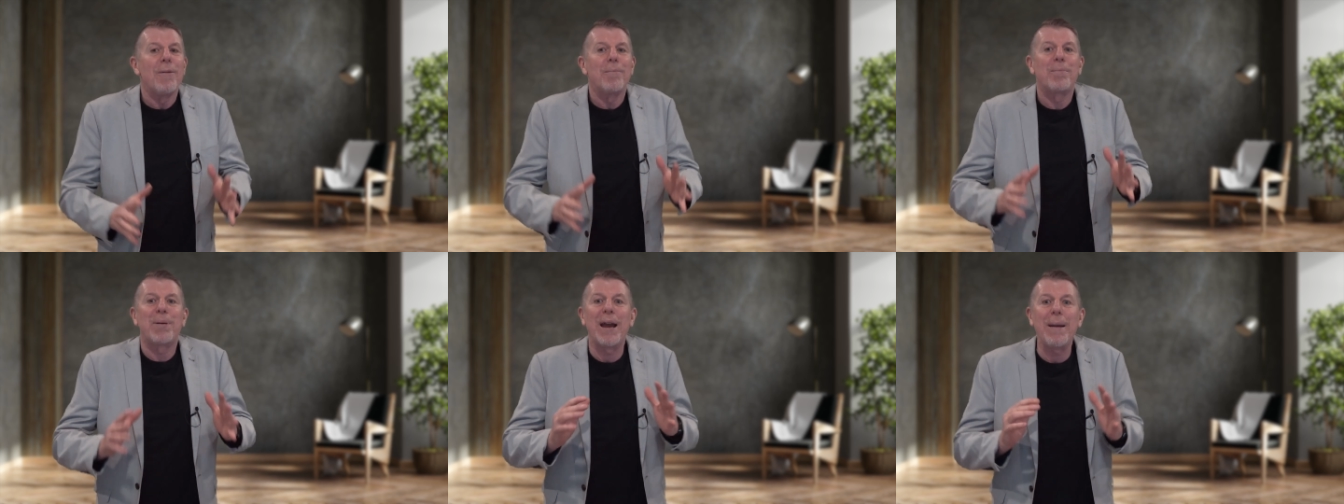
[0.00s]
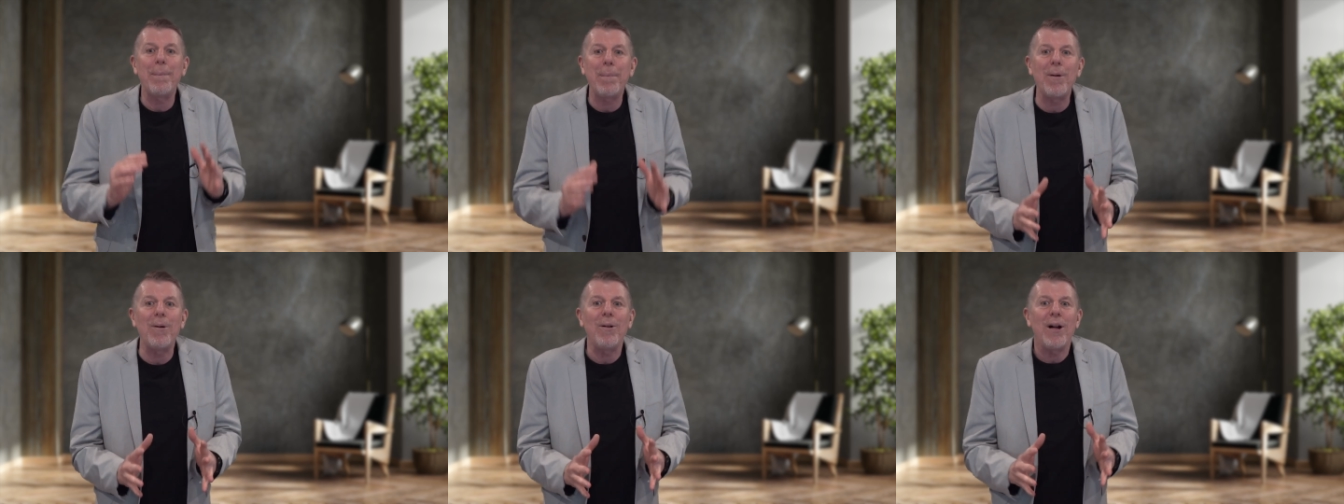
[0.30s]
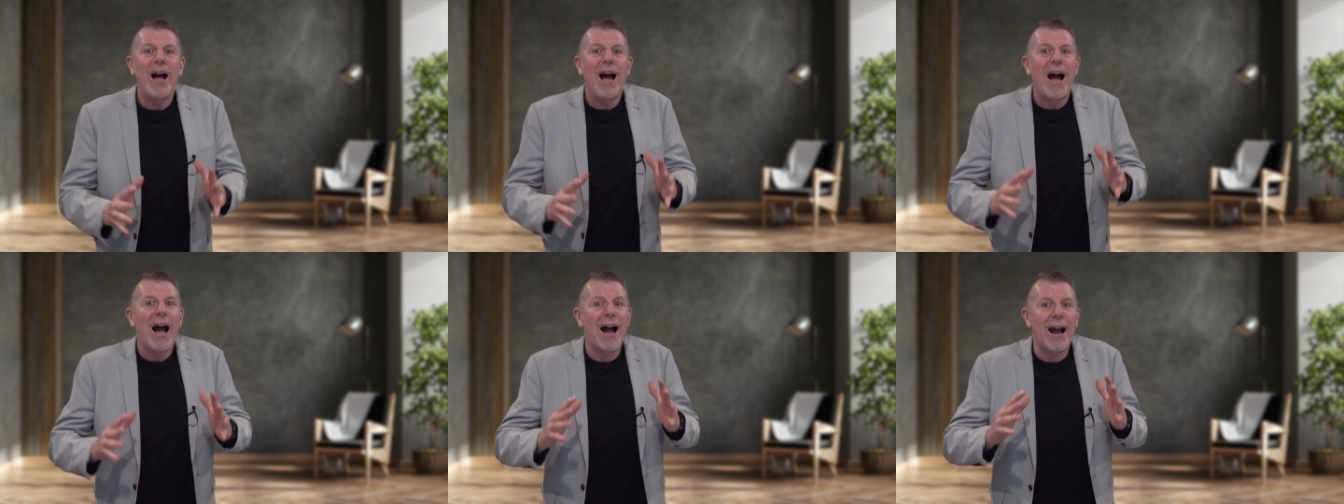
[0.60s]

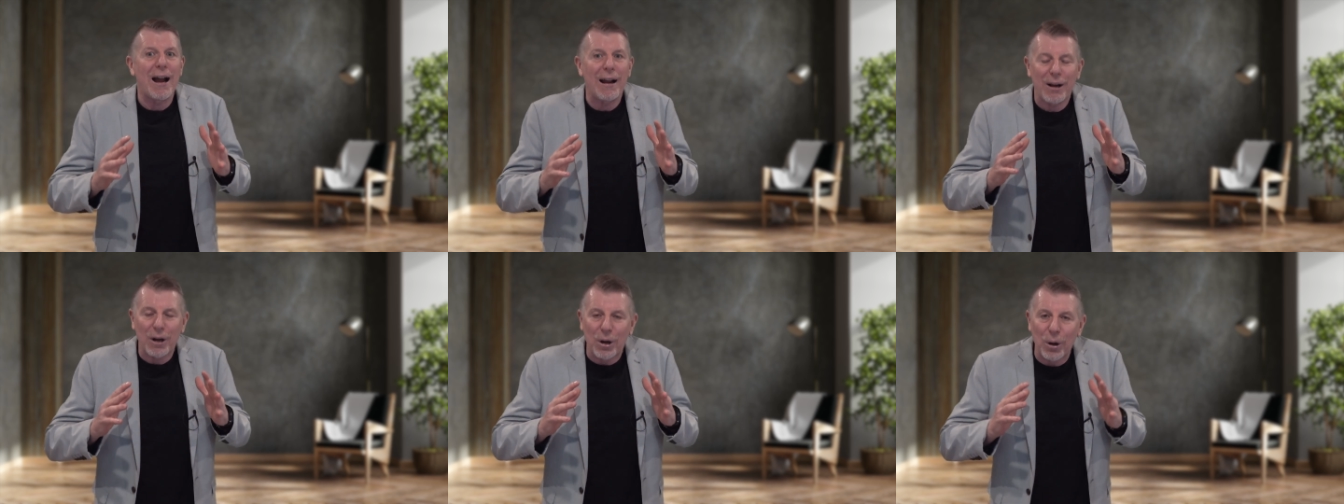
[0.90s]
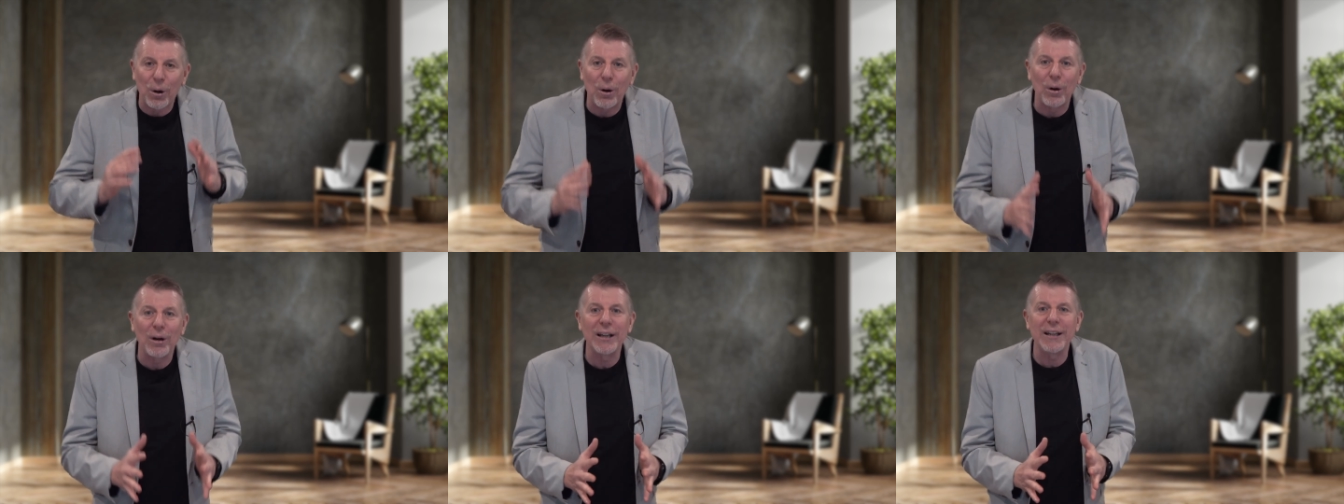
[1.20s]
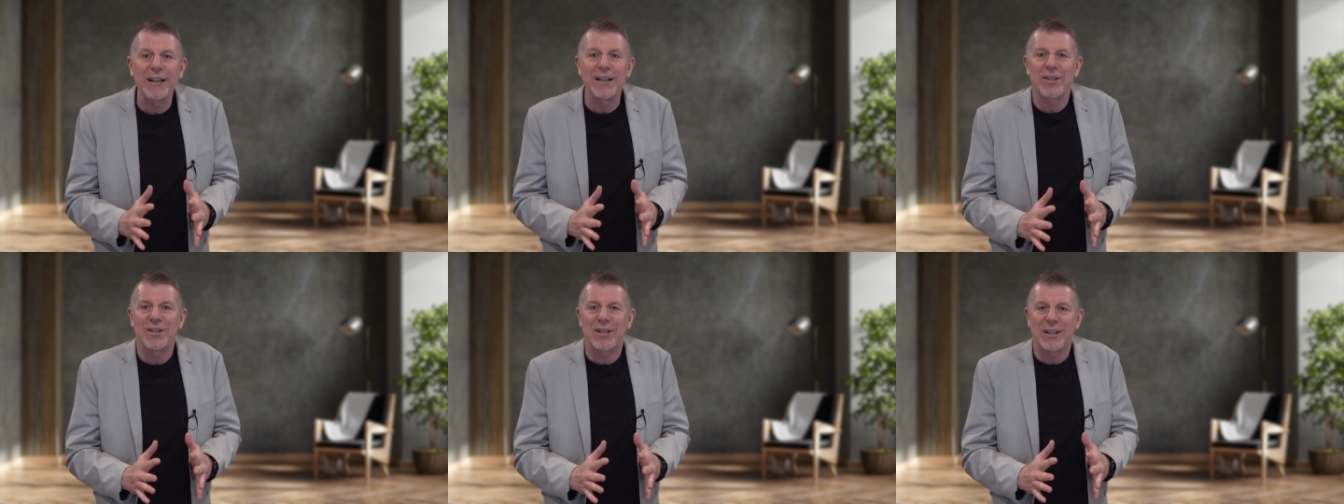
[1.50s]
People are
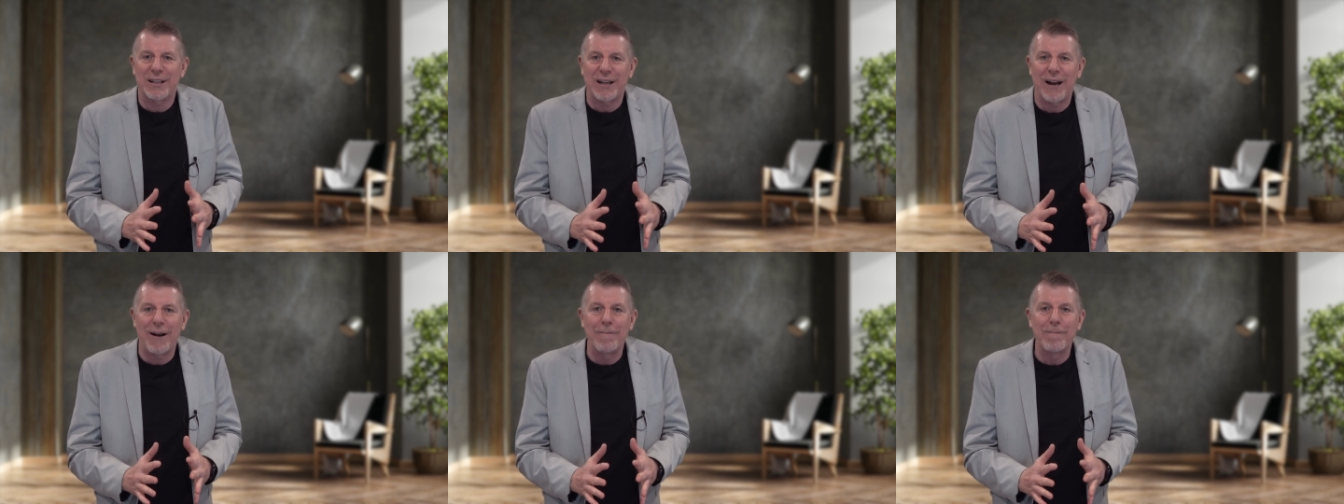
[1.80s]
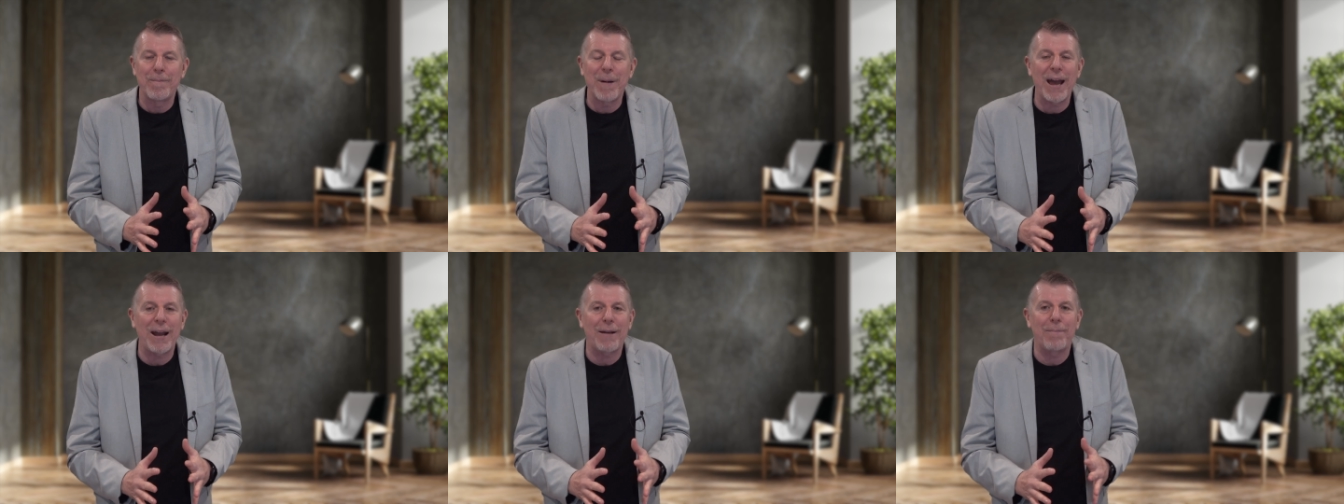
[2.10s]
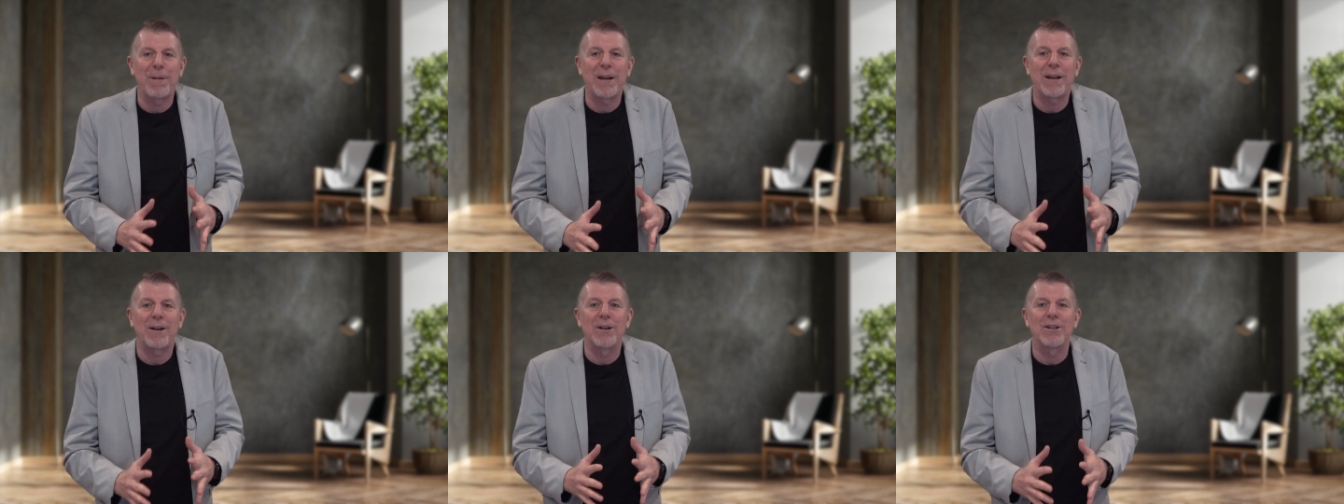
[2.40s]
calling us to come back
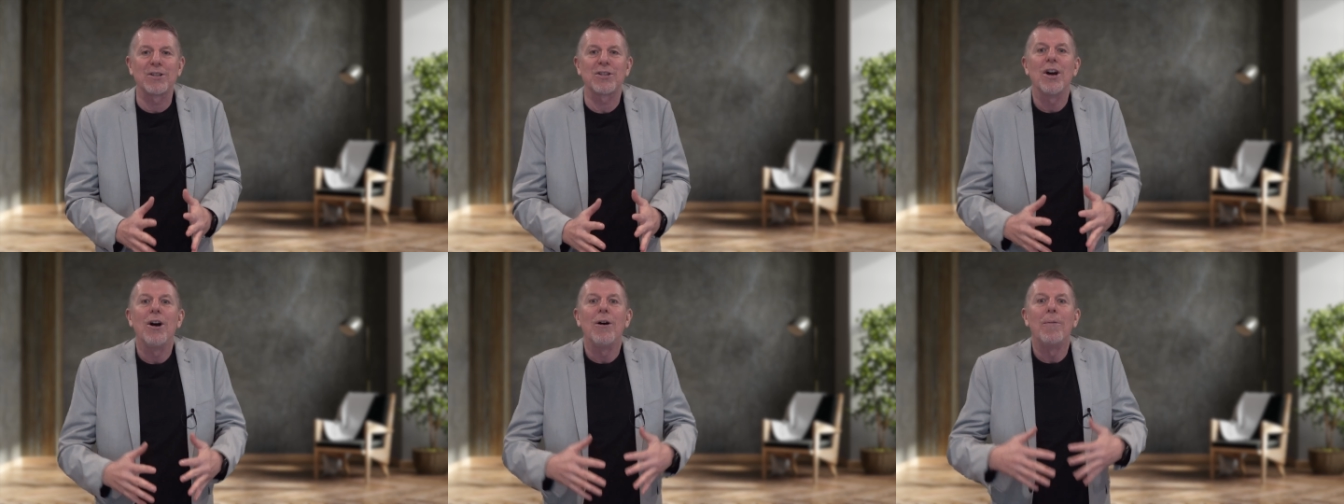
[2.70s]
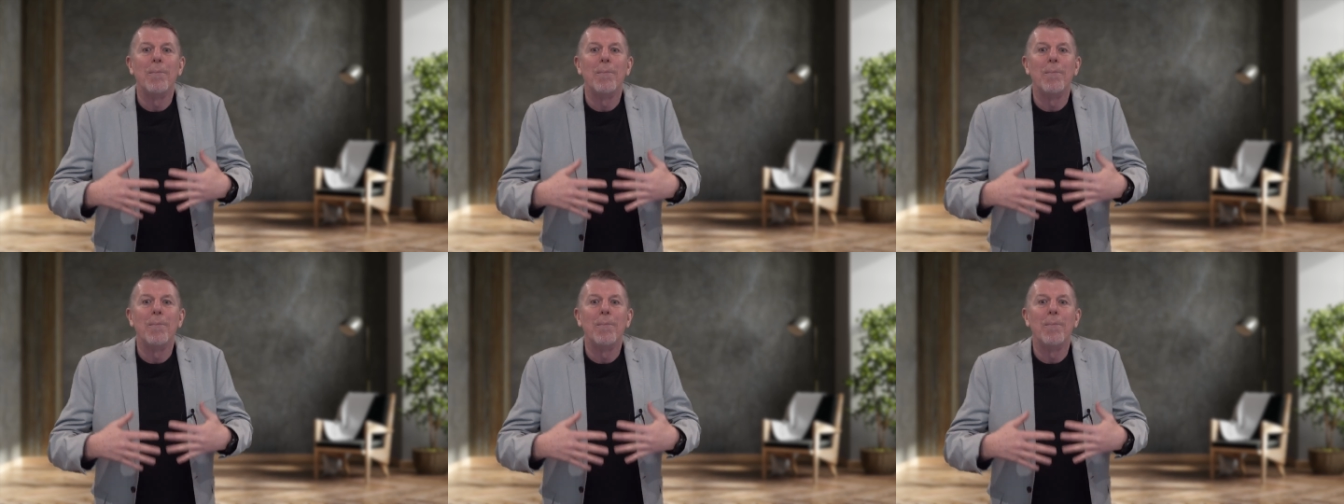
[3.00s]
because